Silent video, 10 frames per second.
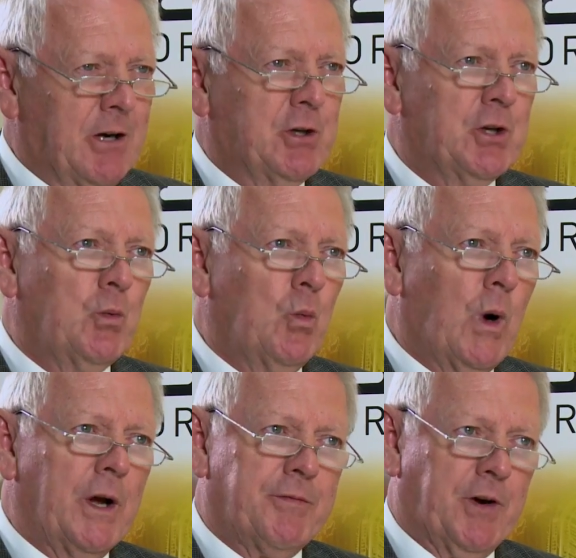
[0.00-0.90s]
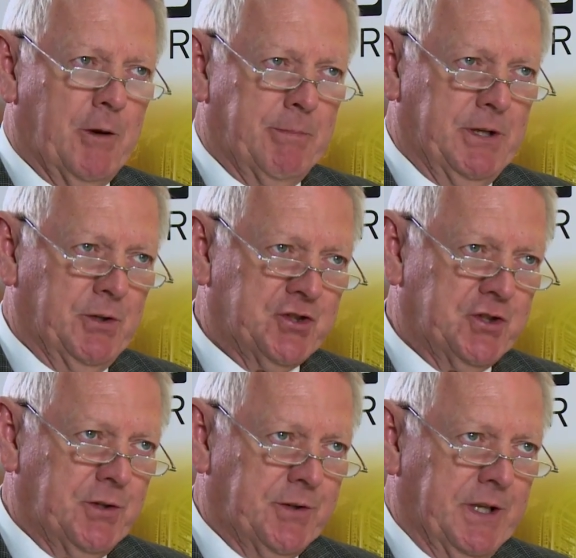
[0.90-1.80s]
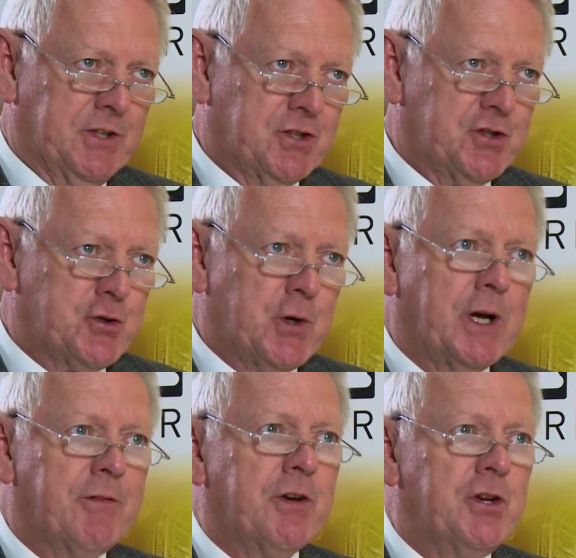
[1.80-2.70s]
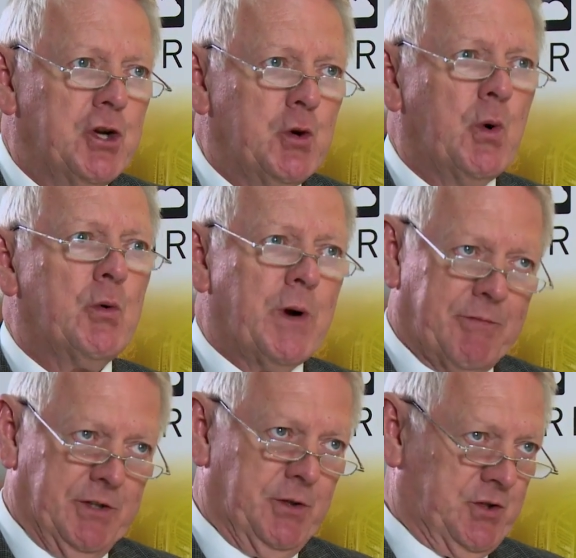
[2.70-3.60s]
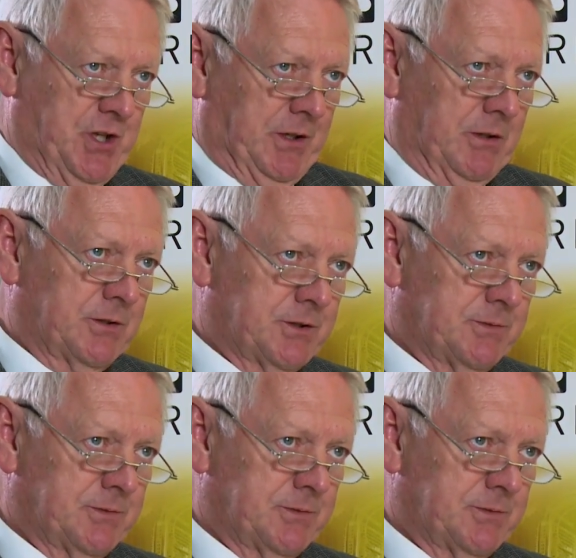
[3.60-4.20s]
How can Wi-Fi be used, do you think, to drive new revenue channels?